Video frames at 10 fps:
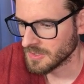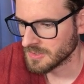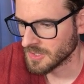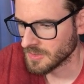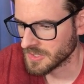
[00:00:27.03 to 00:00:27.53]

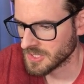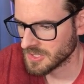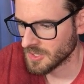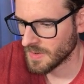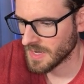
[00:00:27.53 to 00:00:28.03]
So let's just
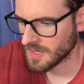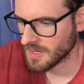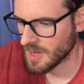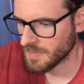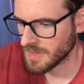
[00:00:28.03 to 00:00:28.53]
go ahead and
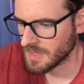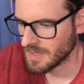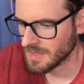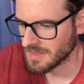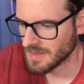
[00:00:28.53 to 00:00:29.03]
copy
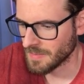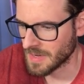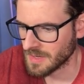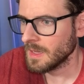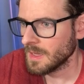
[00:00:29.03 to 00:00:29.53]
this
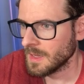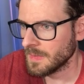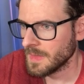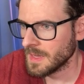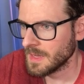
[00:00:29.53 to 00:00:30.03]
command. And
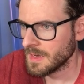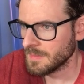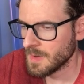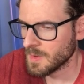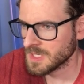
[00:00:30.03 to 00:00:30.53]
then in
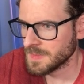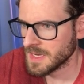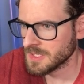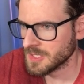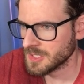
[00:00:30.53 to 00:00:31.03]
my
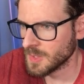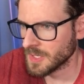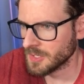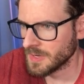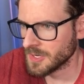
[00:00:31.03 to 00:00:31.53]
workspace, I'll just go ahead
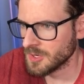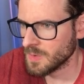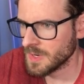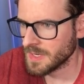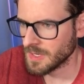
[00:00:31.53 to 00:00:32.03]
and create a new
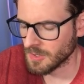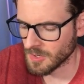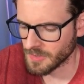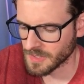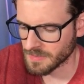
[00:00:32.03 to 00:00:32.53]
one and I'll
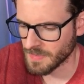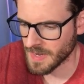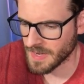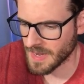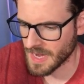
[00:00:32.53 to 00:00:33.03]
call this
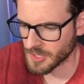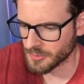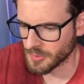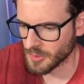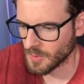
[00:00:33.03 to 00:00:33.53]
my
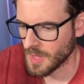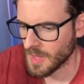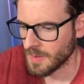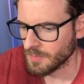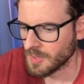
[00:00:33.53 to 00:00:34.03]
Astro
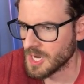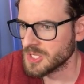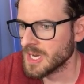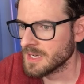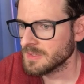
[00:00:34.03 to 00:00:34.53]

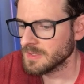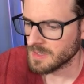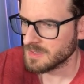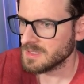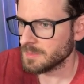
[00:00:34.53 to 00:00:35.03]
project.
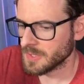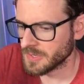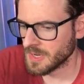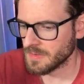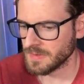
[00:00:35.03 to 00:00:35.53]
Simple
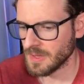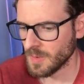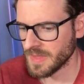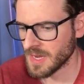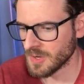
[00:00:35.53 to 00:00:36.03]
enough. Now, the
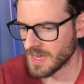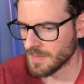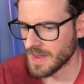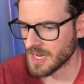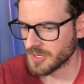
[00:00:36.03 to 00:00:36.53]
one thing I do like
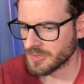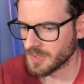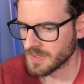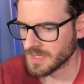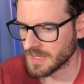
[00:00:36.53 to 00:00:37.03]
about Astro
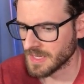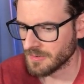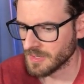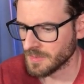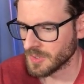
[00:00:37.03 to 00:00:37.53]
is like they
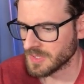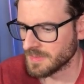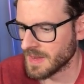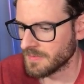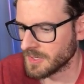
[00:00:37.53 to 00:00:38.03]
really put some
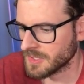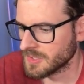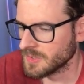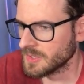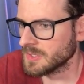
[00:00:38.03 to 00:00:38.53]
effort
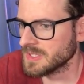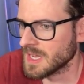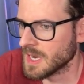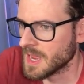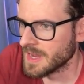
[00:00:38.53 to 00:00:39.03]
into their CLI.
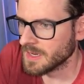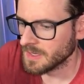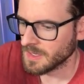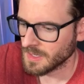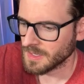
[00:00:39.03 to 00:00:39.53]
Like
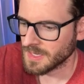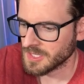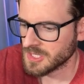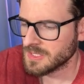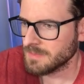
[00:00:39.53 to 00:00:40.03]
it
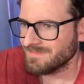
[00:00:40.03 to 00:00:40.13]
just,